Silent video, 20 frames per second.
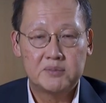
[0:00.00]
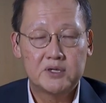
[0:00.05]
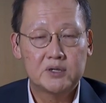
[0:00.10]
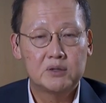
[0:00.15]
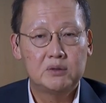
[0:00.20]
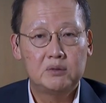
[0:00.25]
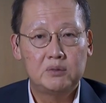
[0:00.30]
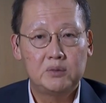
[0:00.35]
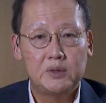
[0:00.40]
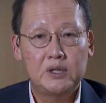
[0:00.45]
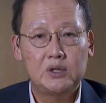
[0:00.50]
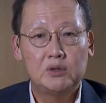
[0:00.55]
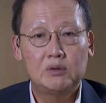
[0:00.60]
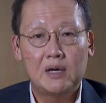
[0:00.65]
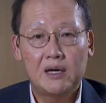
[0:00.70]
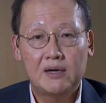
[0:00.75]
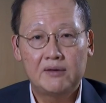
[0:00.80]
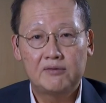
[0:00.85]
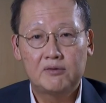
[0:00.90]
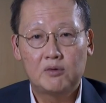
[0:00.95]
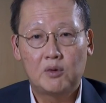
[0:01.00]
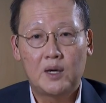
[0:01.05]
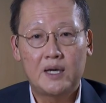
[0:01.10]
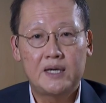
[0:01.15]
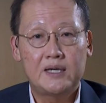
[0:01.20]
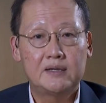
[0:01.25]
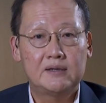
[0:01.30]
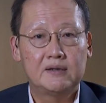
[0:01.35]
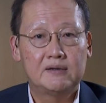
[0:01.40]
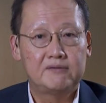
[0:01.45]
So we do have
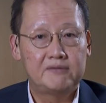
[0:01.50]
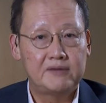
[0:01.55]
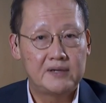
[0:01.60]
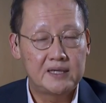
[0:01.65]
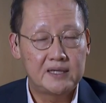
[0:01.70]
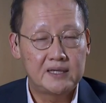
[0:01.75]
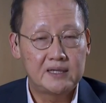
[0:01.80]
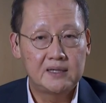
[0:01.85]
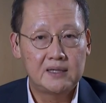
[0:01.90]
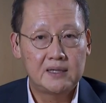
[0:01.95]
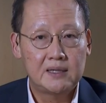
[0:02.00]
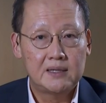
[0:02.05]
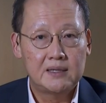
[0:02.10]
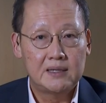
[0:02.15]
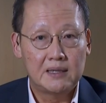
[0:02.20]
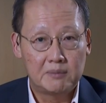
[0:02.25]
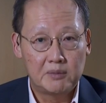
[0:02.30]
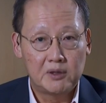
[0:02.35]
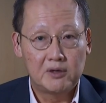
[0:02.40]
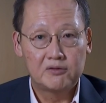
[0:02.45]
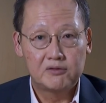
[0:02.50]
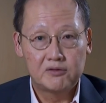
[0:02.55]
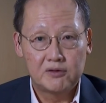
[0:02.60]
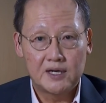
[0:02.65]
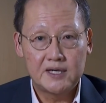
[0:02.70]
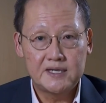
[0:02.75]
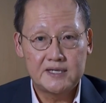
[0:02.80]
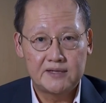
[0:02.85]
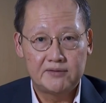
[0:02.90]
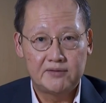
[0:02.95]
quite a fair number of
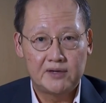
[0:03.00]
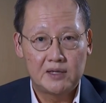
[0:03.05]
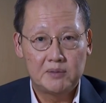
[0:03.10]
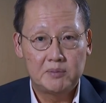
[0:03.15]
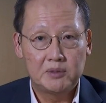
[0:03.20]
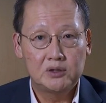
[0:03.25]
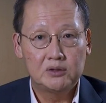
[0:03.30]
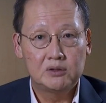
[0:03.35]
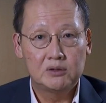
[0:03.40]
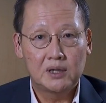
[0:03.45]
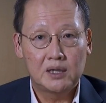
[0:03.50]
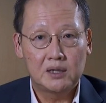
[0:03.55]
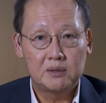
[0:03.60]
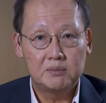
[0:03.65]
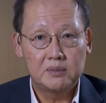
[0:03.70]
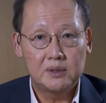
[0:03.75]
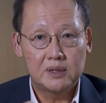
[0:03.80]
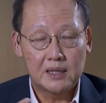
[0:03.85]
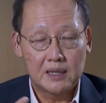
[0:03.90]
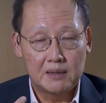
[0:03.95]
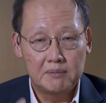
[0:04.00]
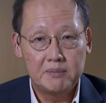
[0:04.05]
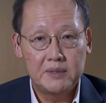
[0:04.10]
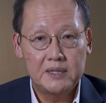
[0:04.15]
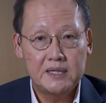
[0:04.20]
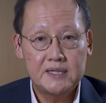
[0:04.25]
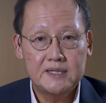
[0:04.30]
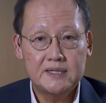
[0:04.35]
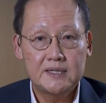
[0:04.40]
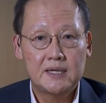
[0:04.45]
grants available to help
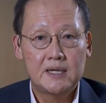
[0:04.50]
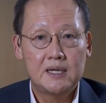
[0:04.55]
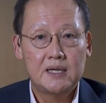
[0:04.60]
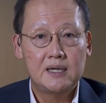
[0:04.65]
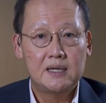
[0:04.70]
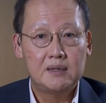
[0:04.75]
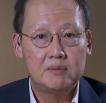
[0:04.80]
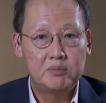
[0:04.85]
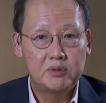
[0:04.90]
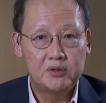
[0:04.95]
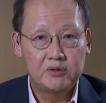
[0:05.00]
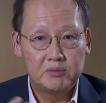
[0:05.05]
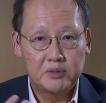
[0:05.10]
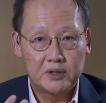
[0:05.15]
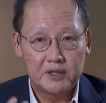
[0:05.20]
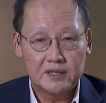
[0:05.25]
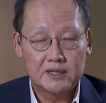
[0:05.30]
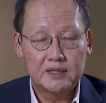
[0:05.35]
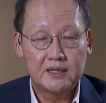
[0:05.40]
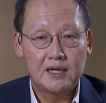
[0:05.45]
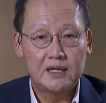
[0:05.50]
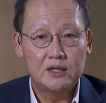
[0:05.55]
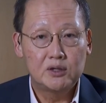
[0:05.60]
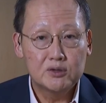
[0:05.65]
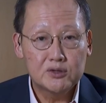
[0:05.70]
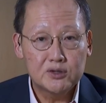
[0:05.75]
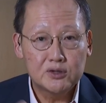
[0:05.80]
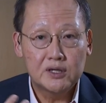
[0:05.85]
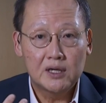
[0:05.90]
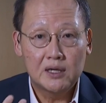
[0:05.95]
companies improve productivity and
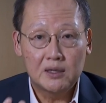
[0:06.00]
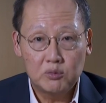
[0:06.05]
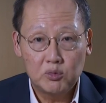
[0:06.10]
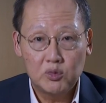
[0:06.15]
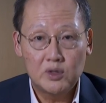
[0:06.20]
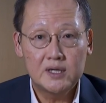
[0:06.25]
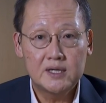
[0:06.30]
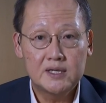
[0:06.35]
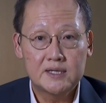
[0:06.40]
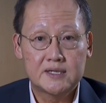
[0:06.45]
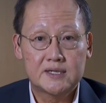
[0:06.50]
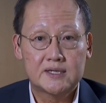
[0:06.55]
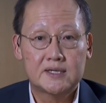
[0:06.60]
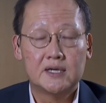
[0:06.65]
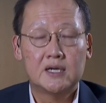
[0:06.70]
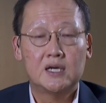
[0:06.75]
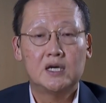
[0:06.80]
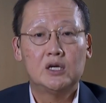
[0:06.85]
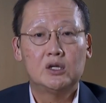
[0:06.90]
also to help workers